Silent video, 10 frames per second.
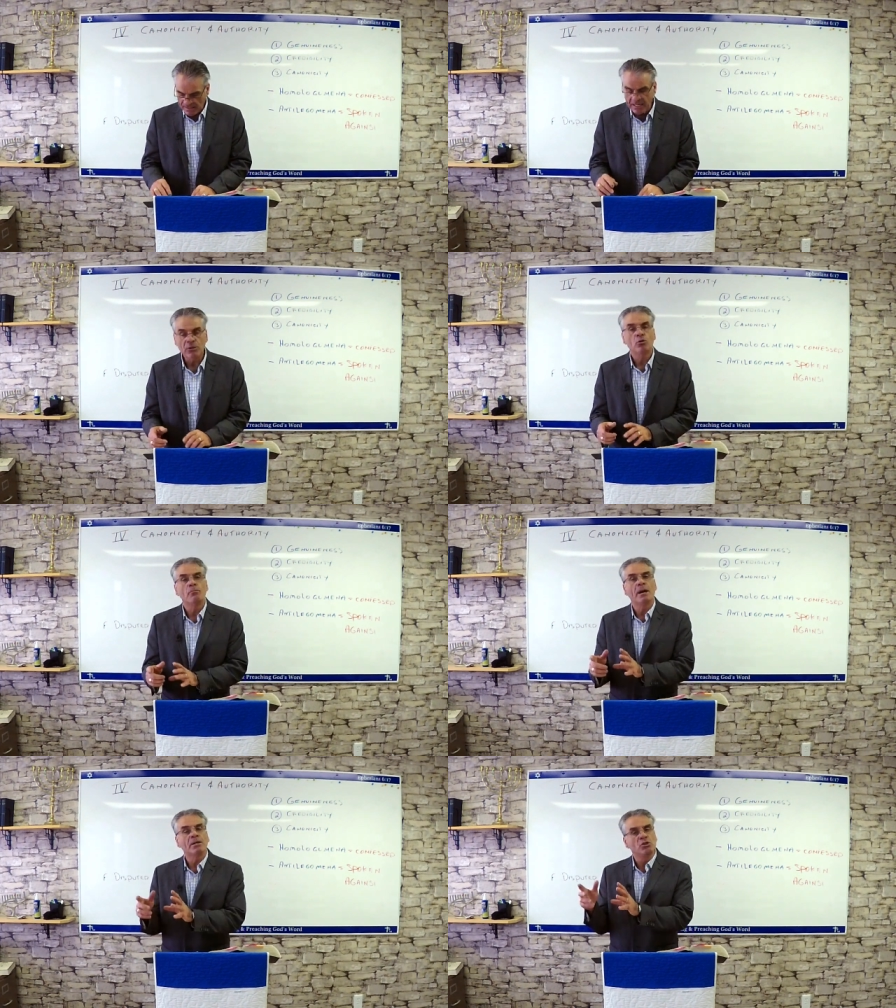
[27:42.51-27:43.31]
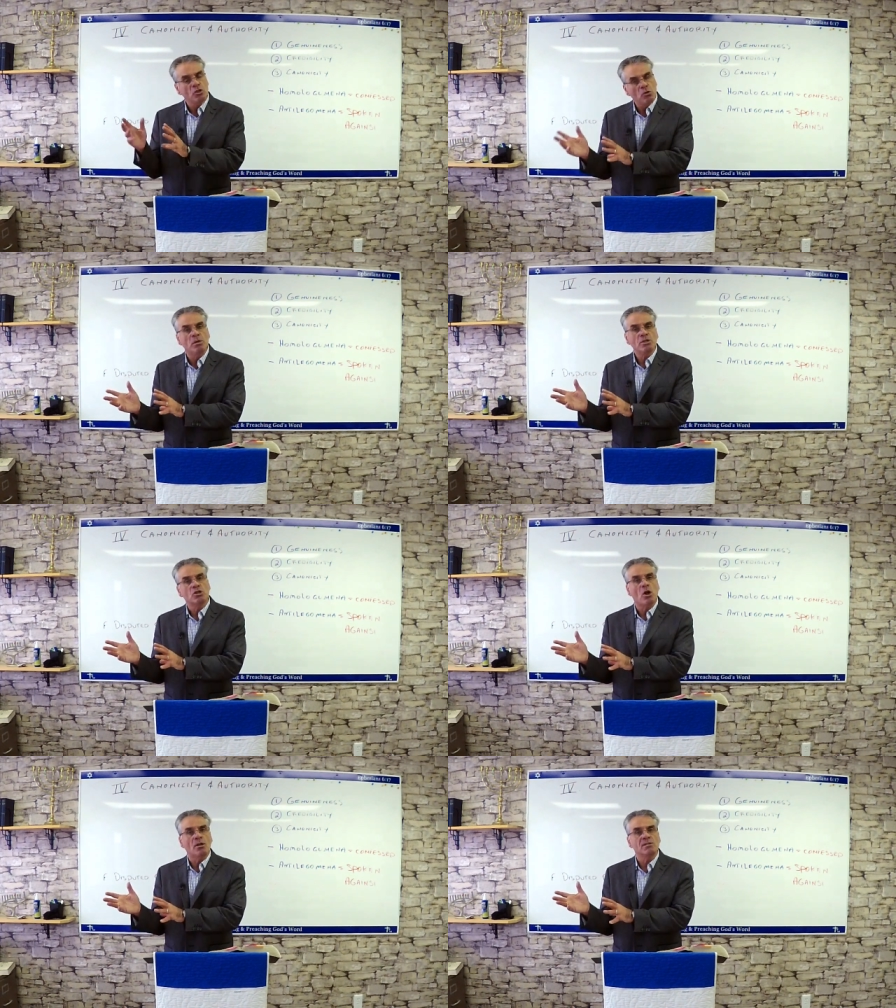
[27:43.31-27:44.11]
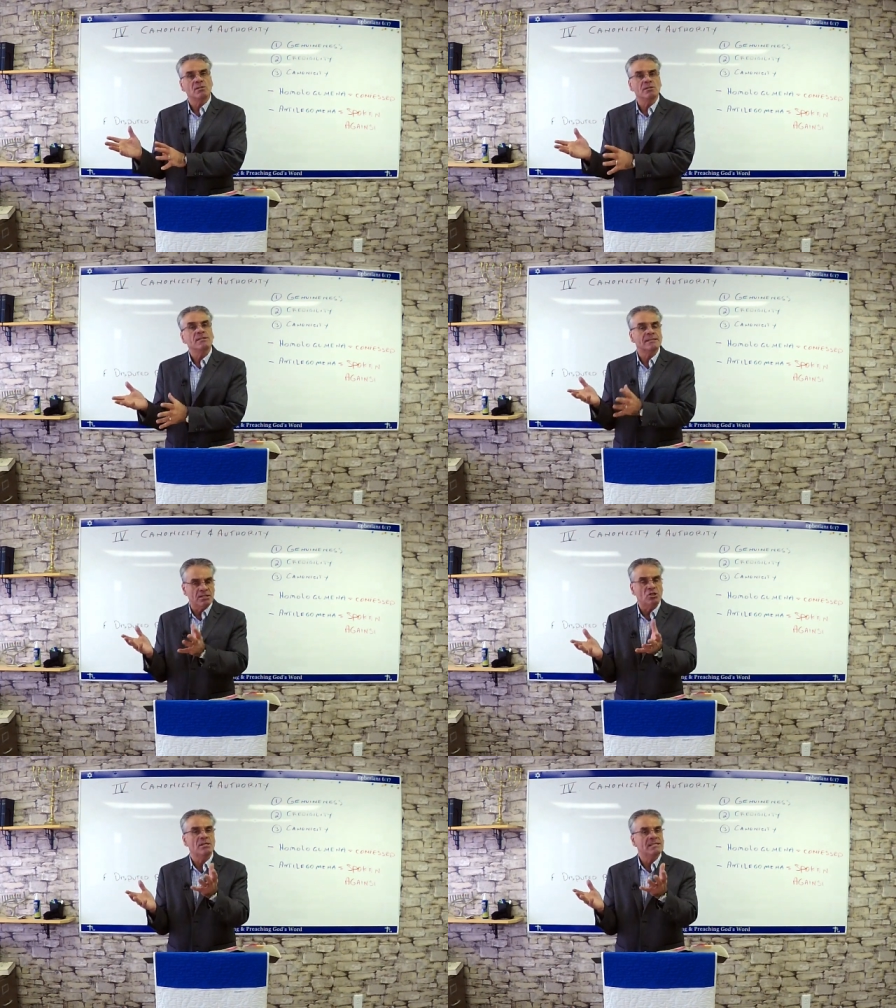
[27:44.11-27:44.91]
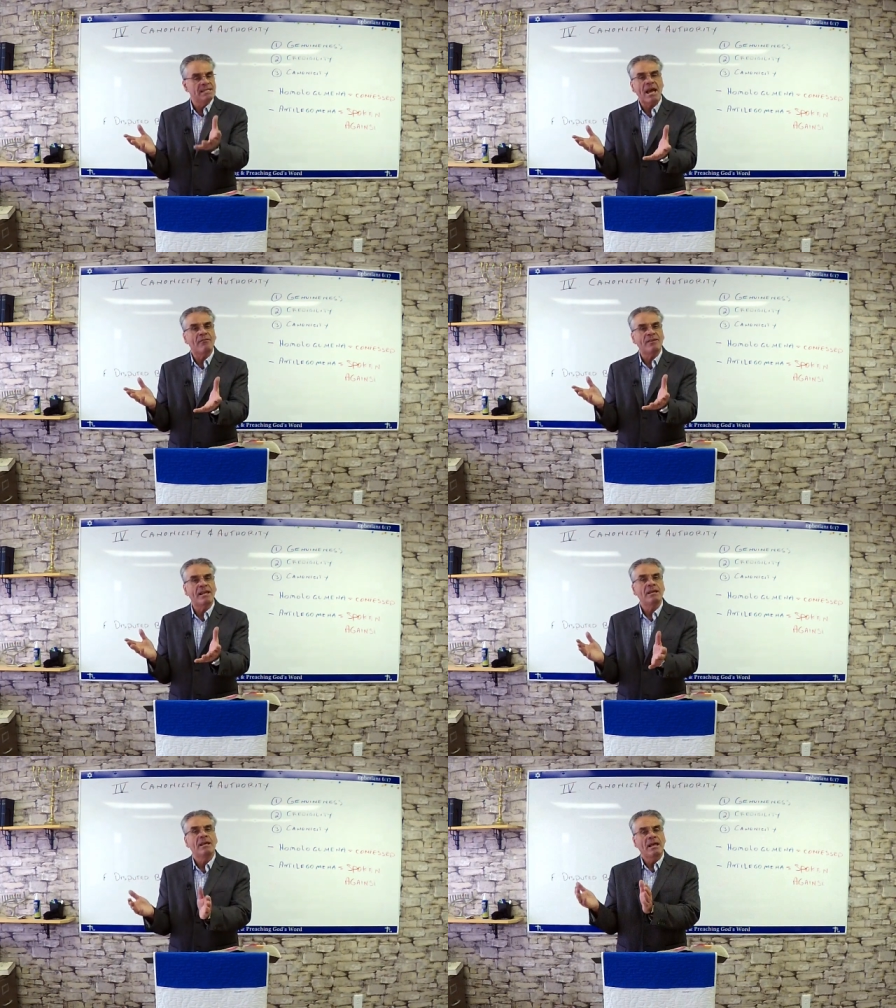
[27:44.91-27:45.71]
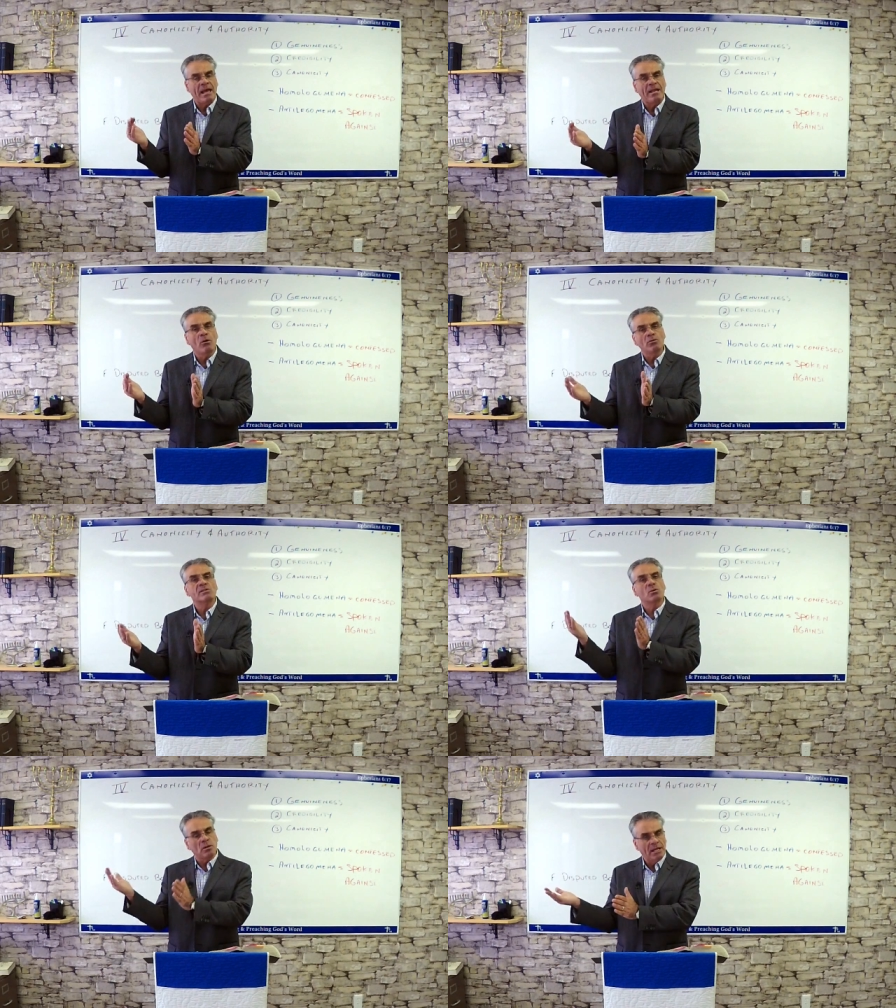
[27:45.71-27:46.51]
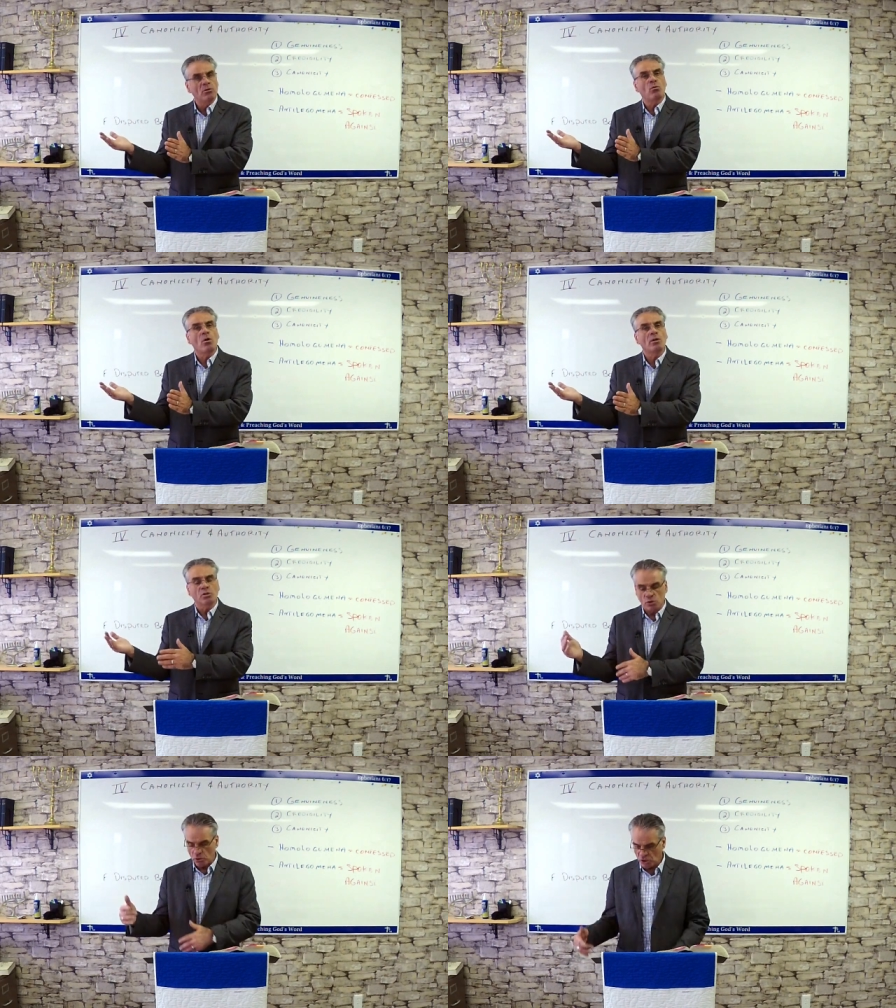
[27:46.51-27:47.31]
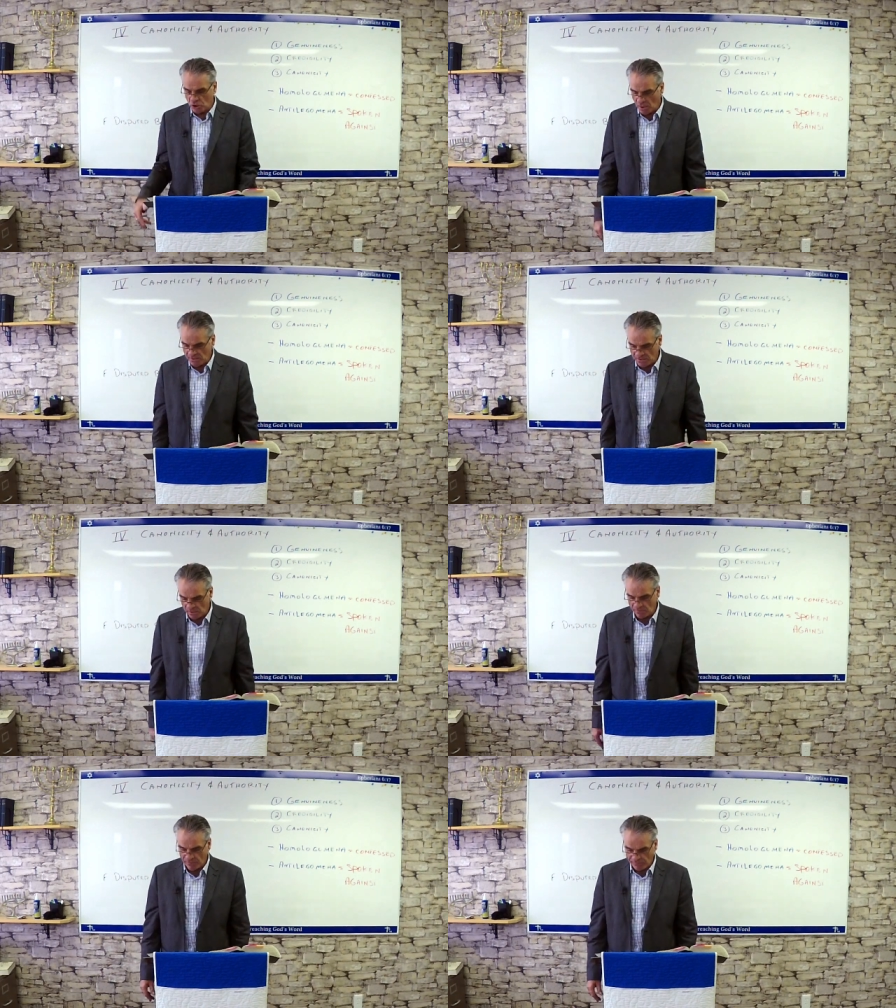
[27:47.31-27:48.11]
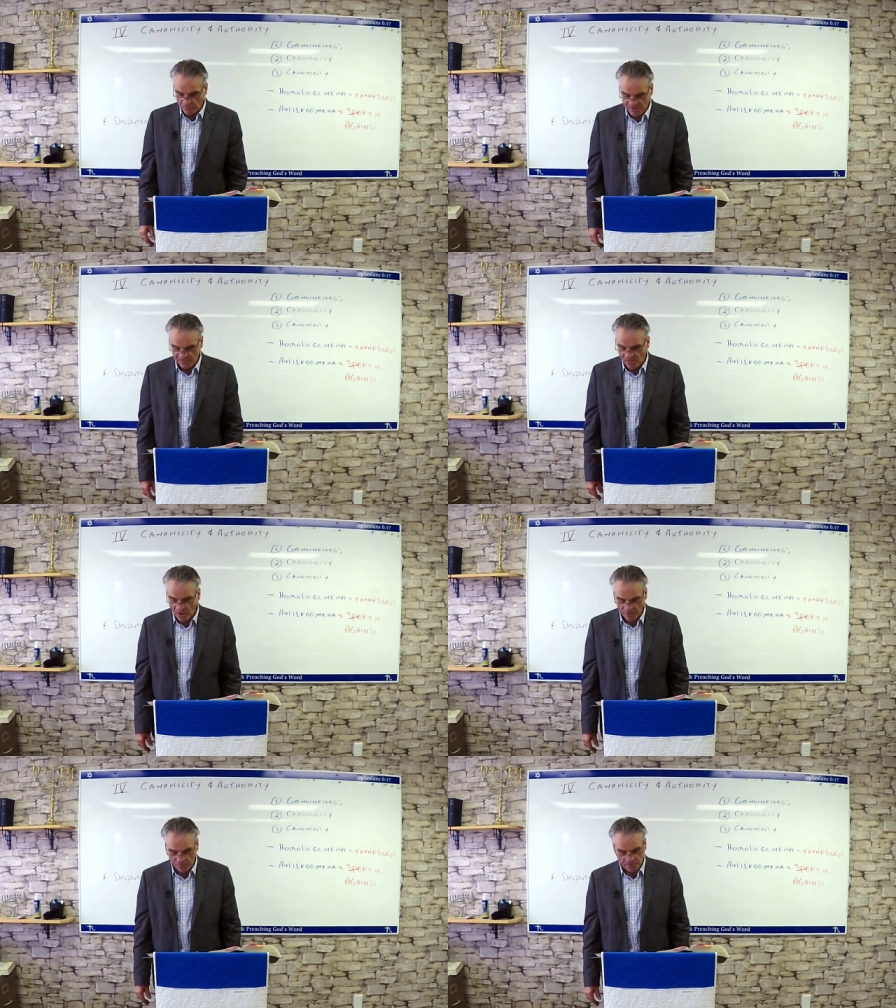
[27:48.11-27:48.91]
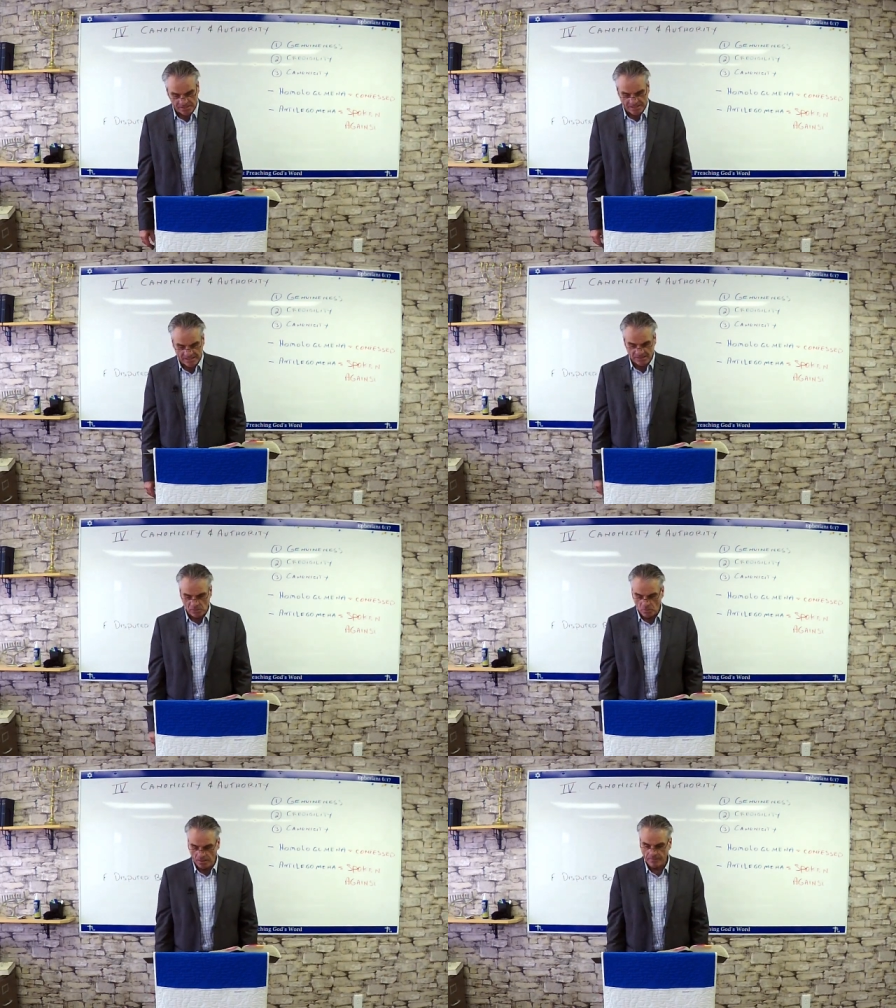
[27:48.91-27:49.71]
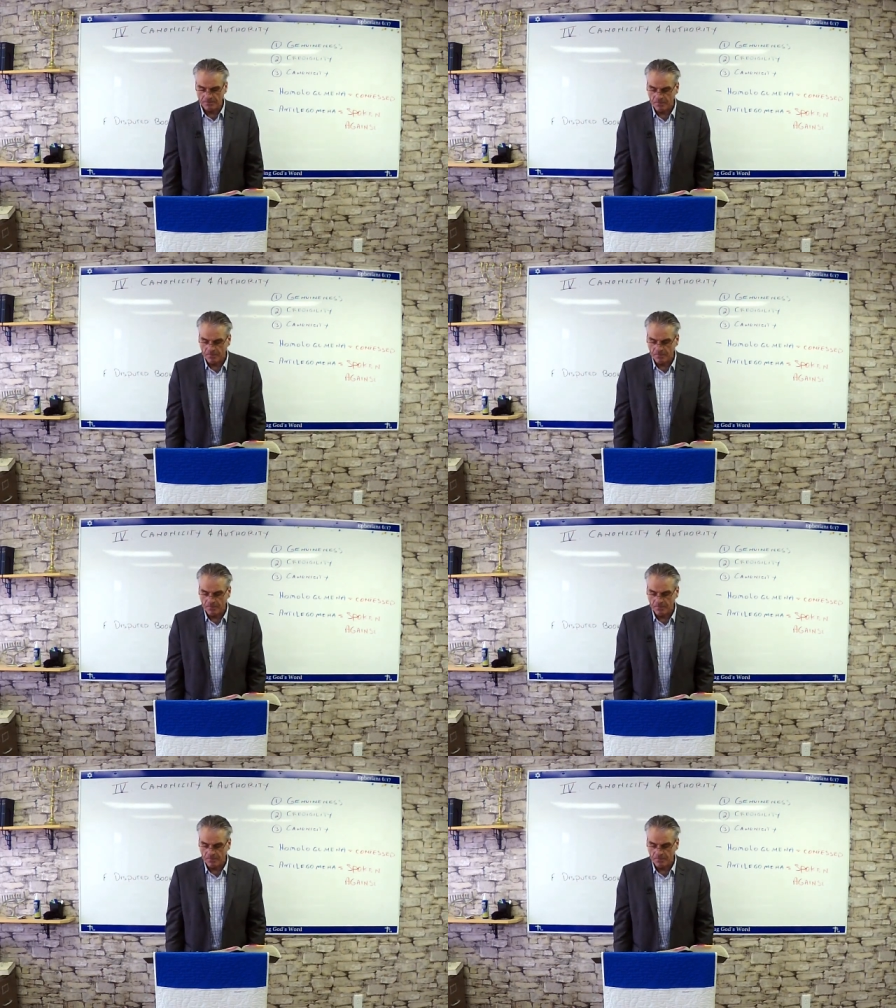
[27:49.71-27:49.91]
either by Jewish councils such as Yavne and also later on church council of the first fathers and so on.